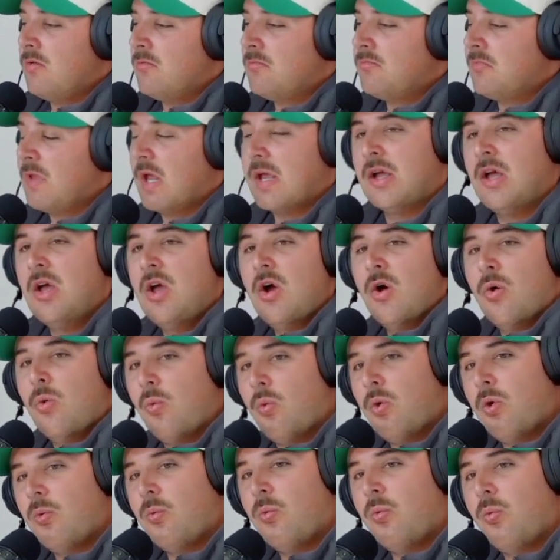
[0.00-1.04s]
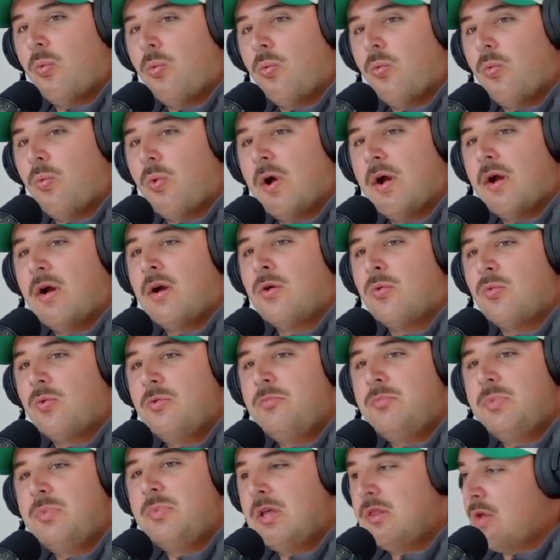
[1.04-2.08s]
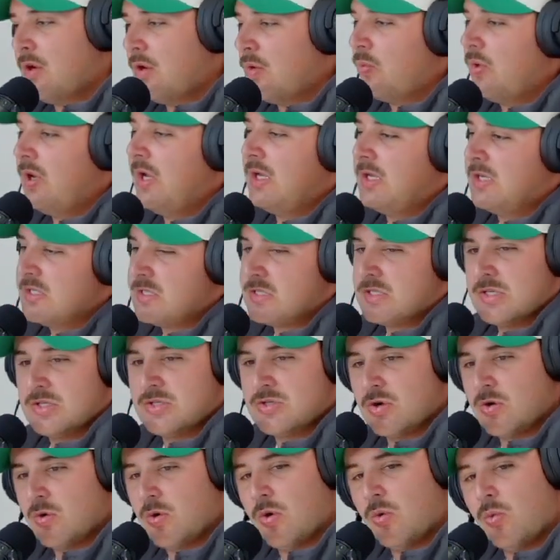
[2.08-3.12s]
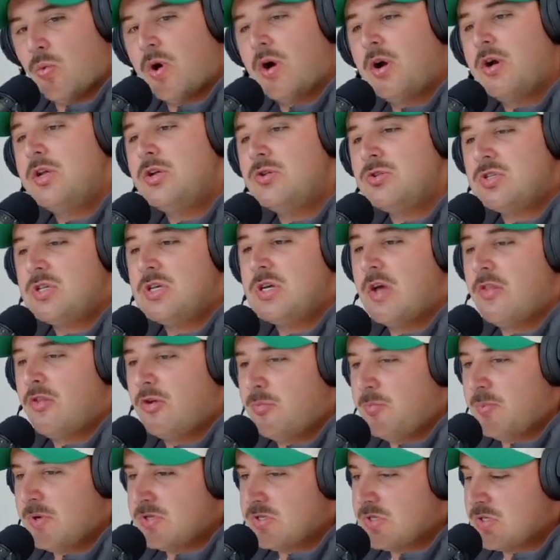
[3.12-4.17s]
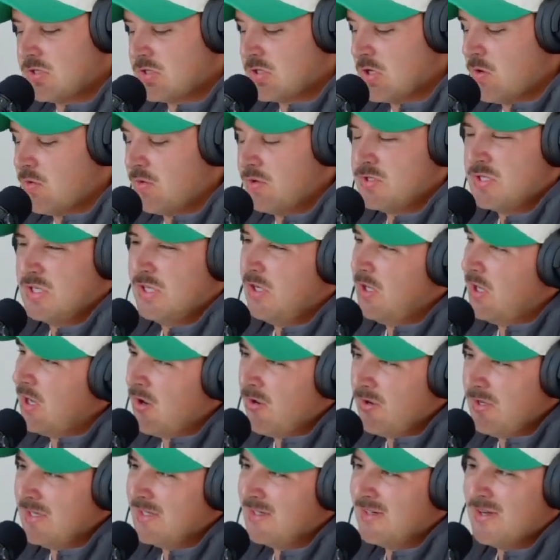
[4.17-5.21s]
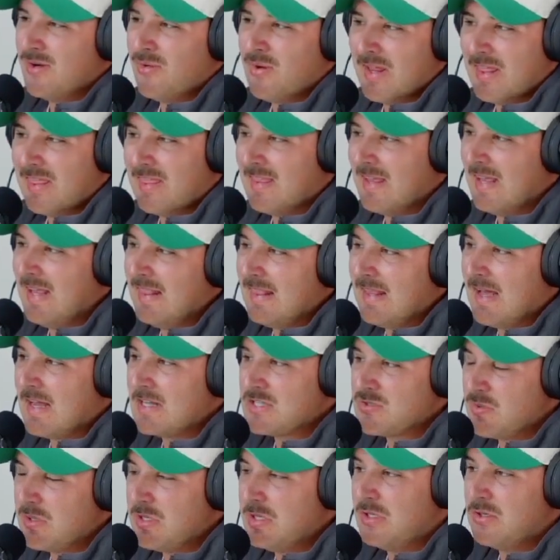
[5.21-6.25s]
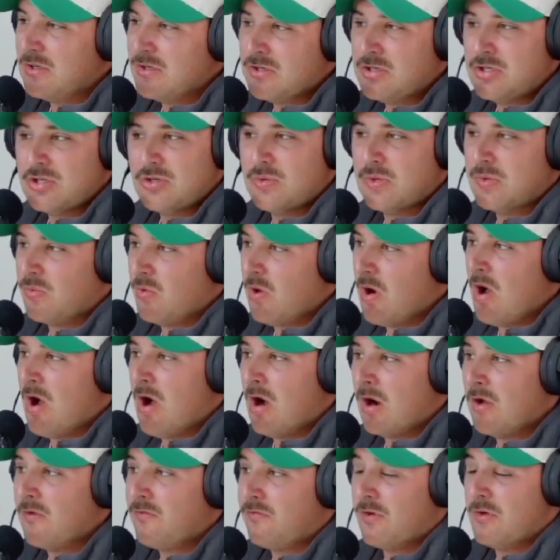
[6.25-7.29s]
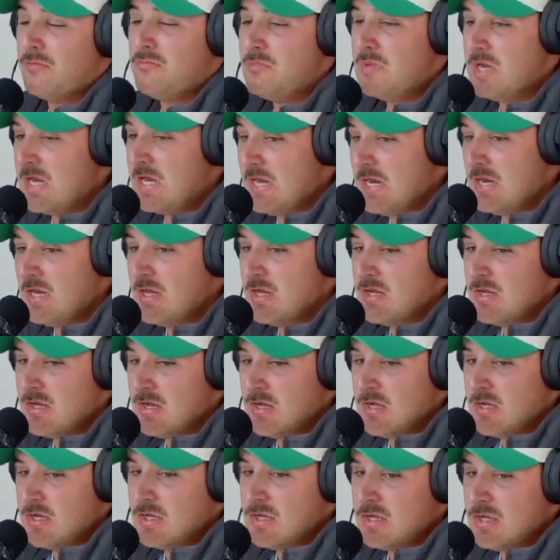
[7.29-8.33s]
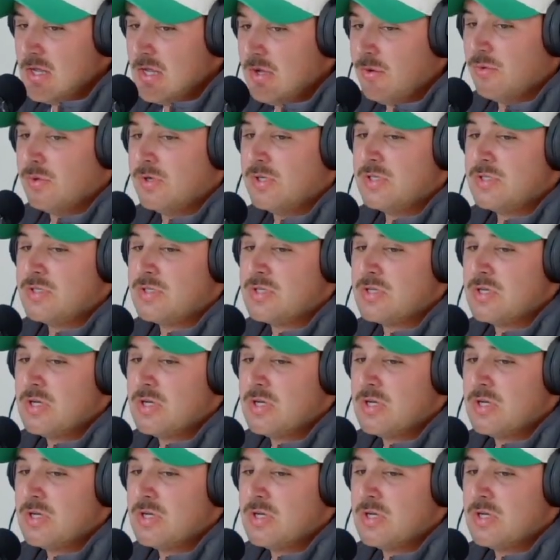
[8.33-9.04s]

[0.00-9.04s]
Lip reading: Like, where would be their weaknesses, or where do you see other business owners and you go, I think that's what you're doing wrong? For me, it was